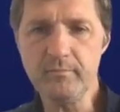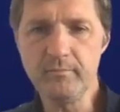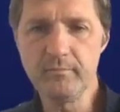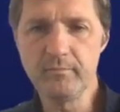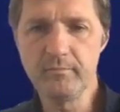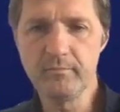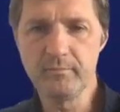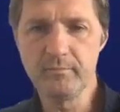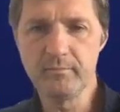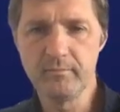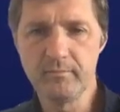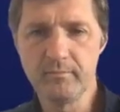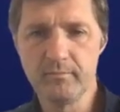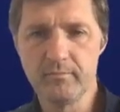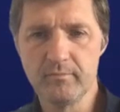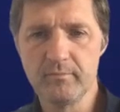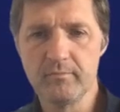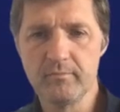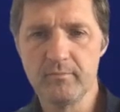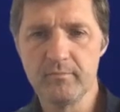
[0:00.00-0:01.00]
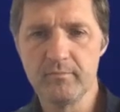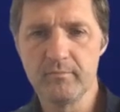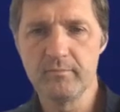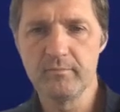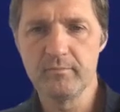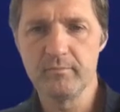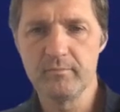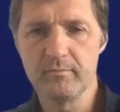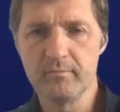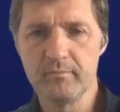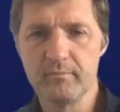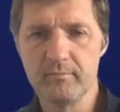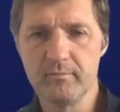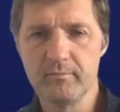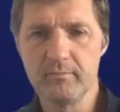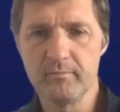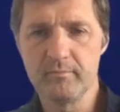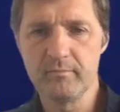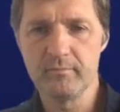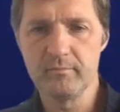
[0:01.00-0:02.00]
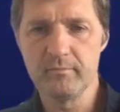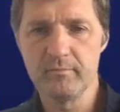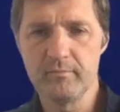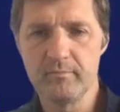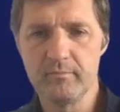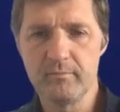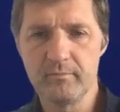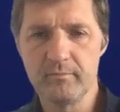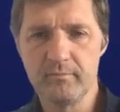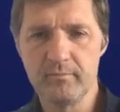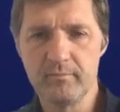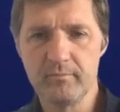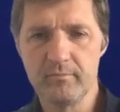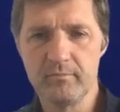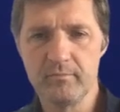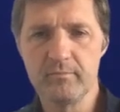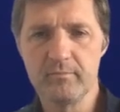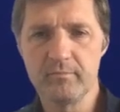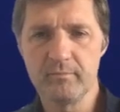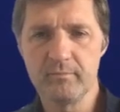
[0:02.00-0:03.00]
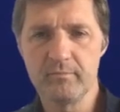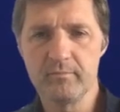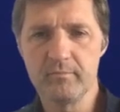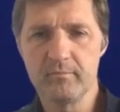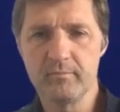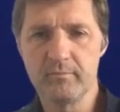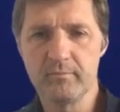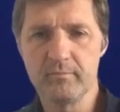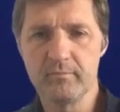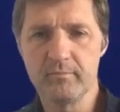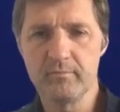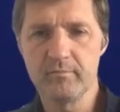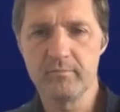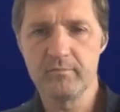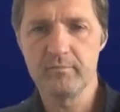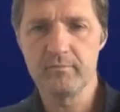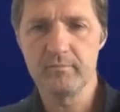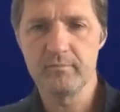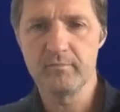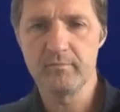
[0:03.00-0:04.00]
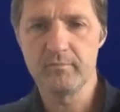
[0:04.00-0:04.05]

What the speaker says: (not speaking)